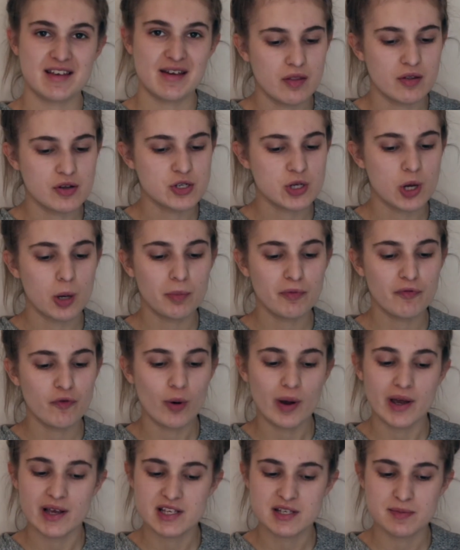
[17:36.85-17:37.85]
The top
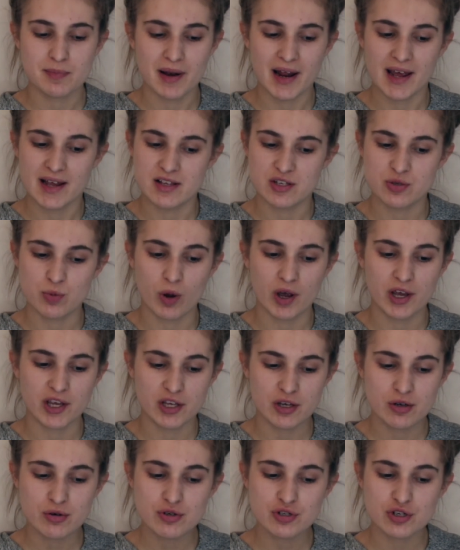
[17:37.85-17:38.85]
4 explains why
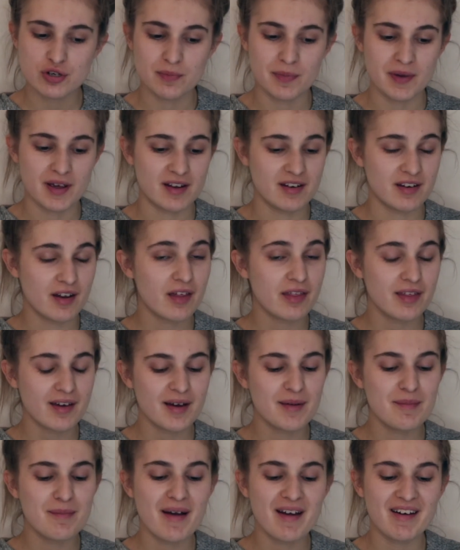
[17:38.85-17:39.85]
you should be another
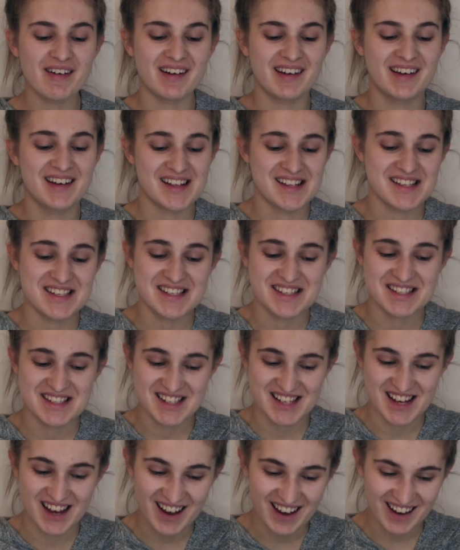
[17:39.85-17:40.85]
American
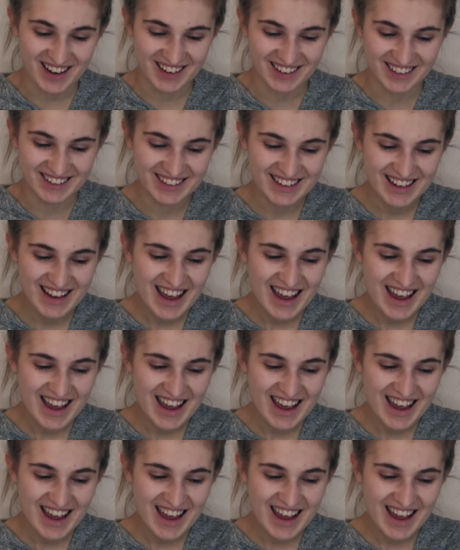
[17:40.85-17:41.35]
star